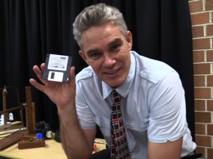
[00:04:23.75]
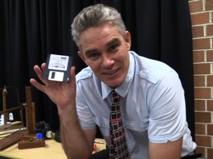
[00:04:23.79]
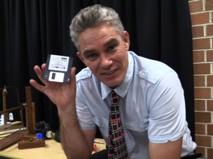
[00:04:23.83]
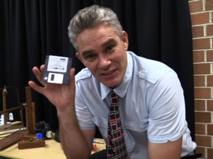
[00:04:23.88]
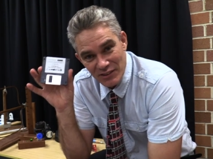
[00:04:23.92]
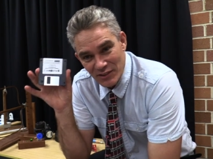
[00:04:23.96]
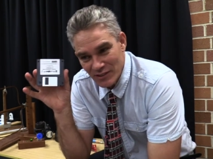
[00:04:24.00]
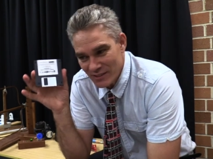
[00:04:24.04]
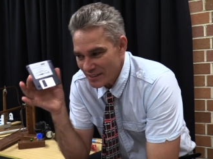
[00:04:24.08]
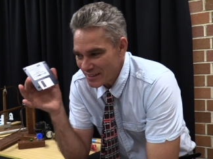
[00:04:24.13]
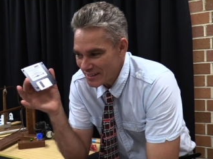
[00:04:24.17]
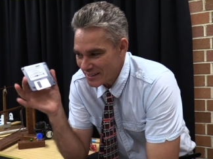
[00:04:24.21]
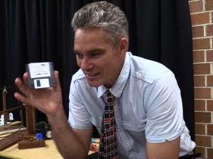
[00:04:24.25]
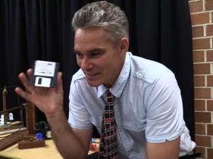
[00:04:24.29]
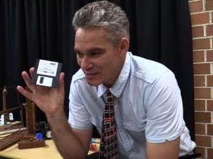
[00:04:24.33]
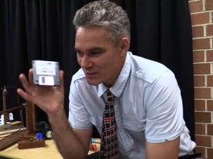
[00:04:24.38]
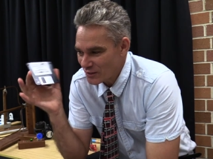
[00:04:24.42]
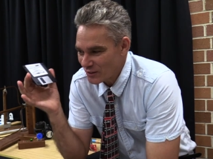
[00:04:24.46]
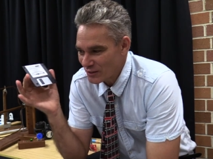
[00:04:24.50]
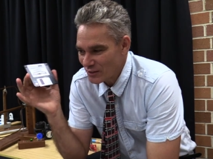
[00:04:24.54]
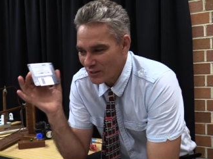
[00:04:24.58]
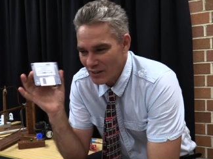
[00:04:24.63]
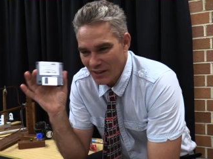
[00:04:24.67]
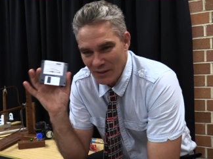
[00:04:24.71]
You'll see this
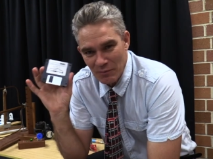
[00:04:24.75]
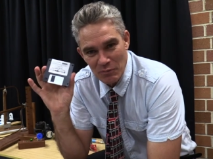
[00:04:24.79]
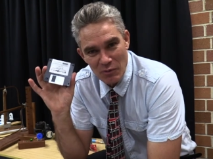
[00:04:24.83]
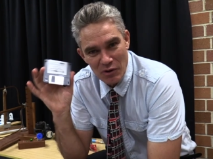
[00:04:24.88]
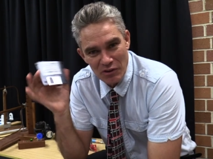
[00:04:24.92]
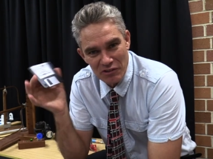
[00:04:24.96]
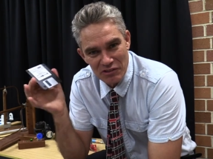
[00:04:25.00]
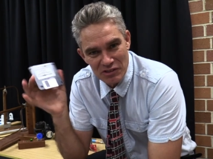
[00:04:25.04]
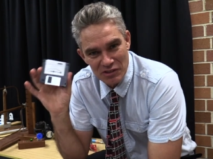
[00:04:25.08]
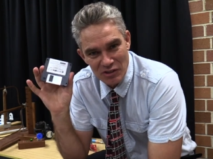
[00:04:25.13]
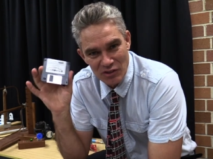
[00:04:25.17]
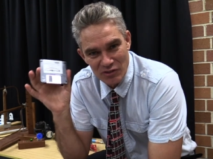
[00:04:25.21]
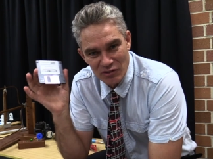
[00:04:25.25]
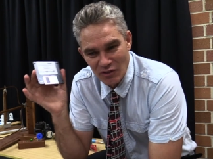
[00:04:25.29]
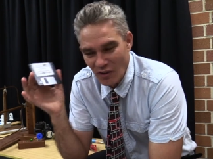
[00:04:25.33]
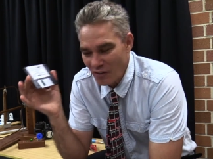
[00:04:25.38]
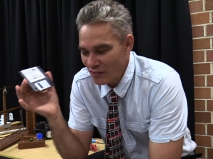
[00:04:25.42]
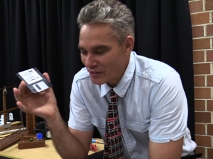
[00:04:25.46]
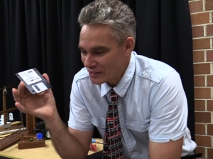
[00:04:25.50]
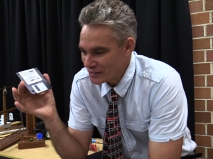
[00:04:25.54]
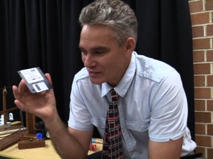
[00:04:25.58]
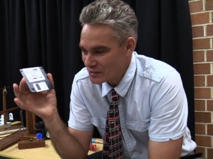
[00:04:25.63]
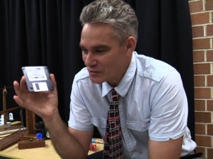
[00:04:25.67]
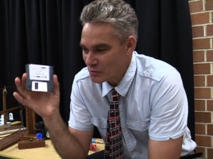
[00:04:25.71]
on like Microsoft
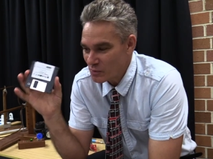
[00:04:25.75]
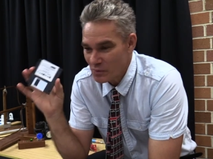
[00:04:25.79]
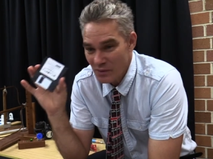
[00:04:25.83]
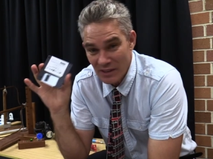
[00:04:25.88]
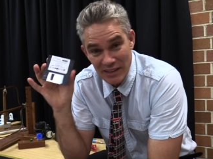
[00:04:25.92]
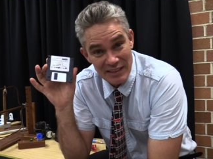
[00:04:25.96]
Office